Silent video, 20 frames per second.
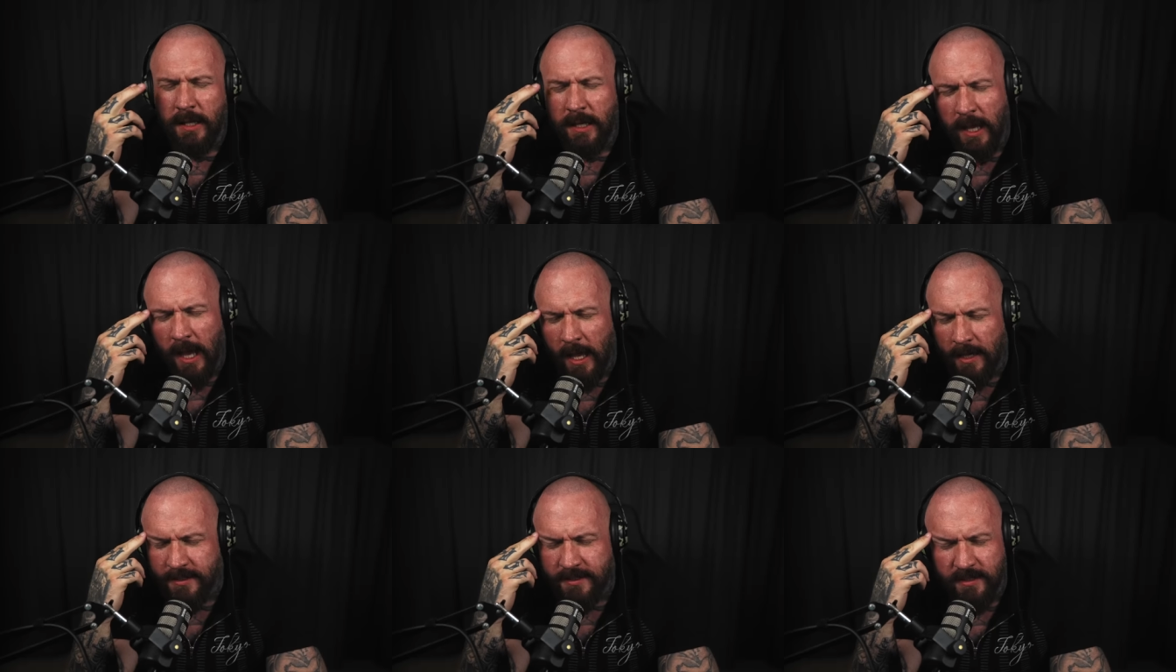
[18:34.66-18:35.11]
He
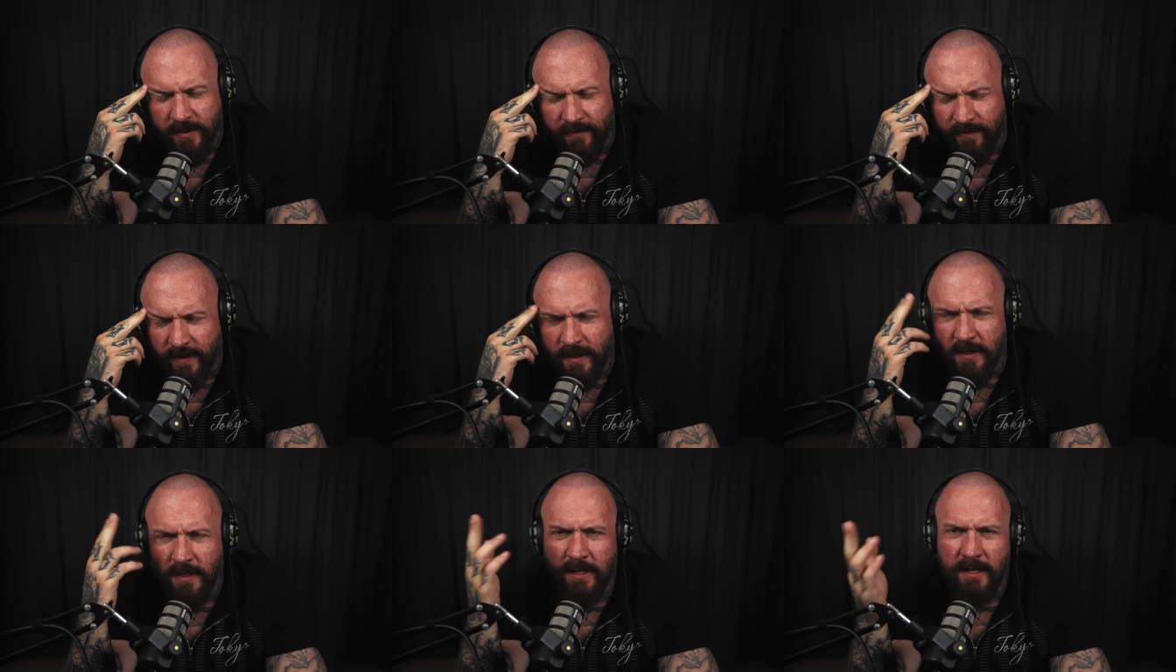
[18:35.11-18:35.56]
has to
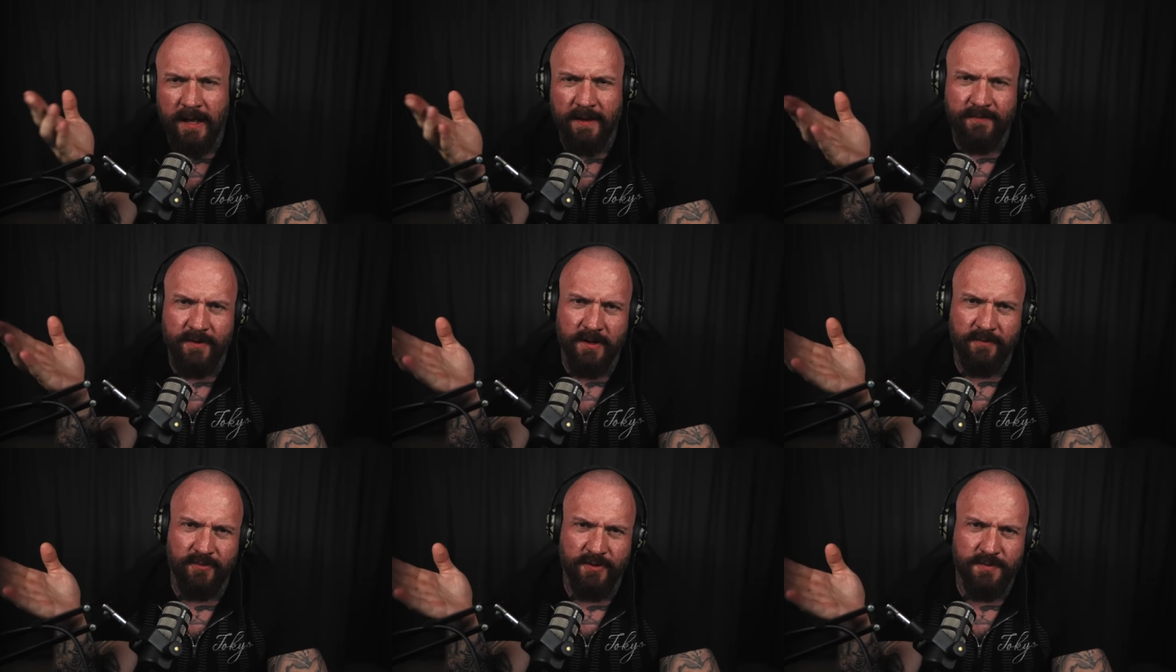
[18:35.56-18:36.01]
feel a
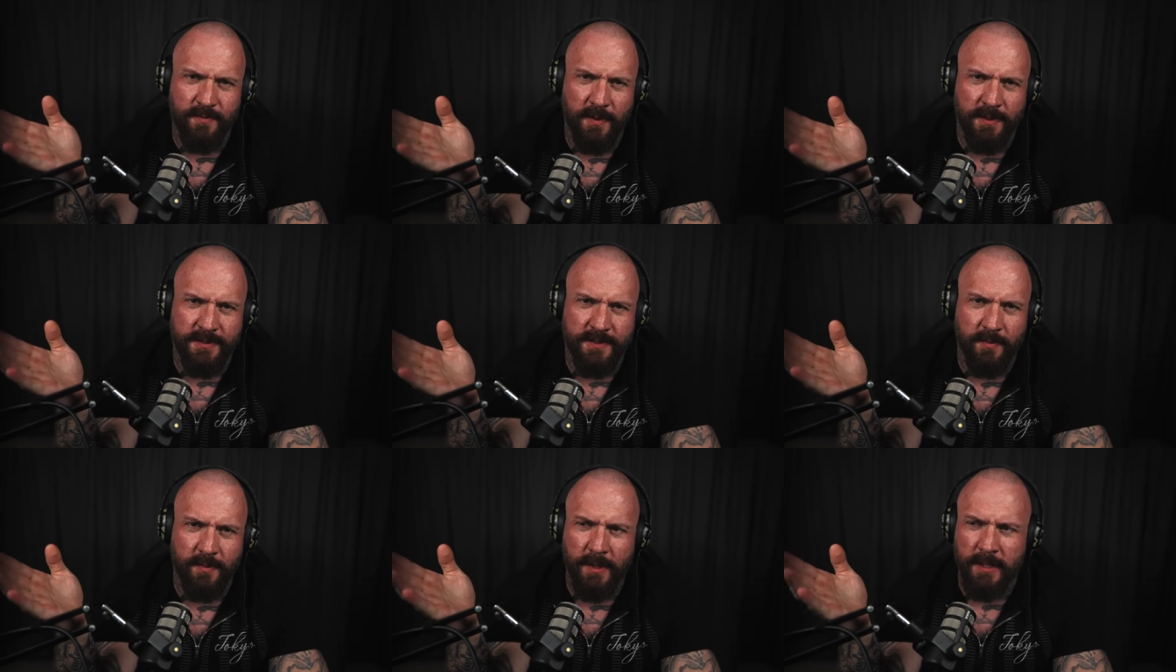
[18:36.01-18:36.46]
level of
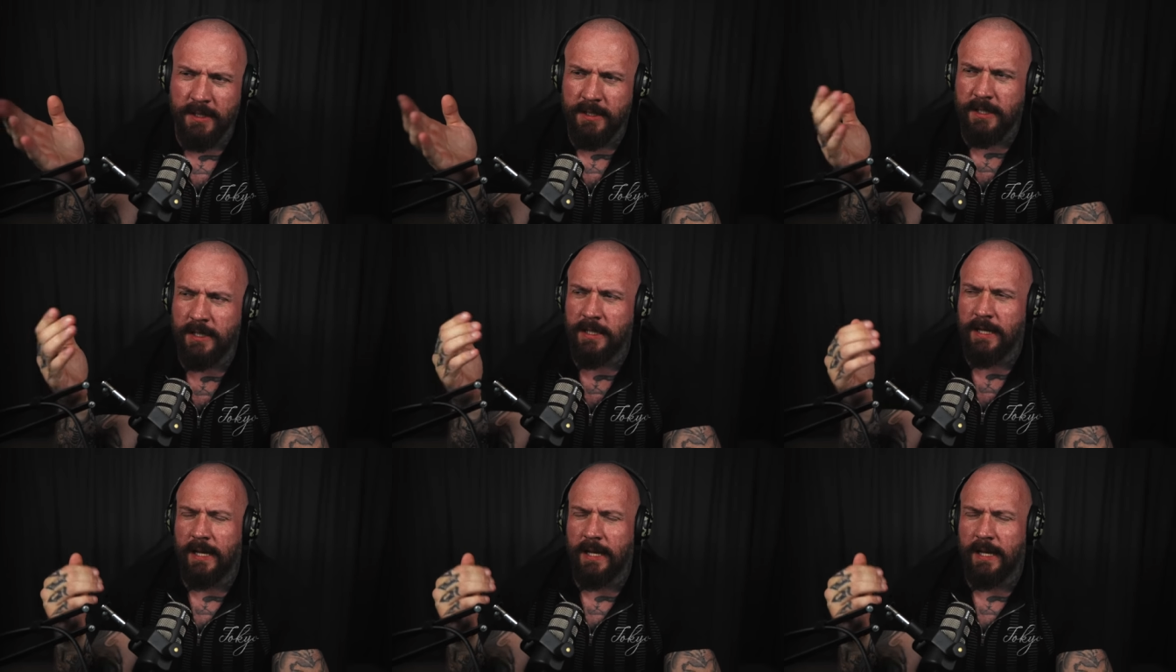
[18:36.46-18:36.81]
responsibility.